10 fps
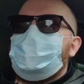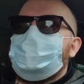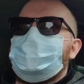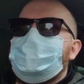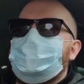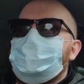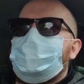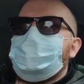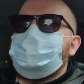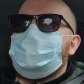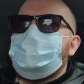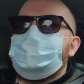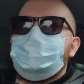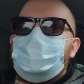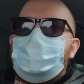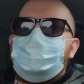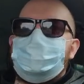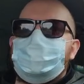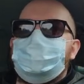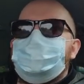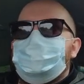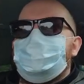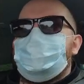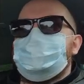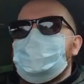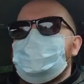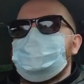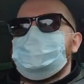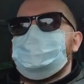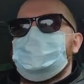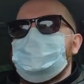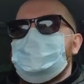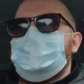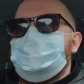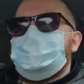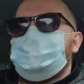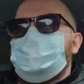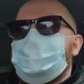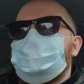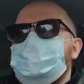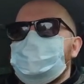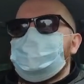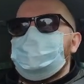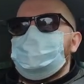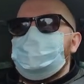landing in at the hospital. I wish I could show you guys that. Looks pretty cool.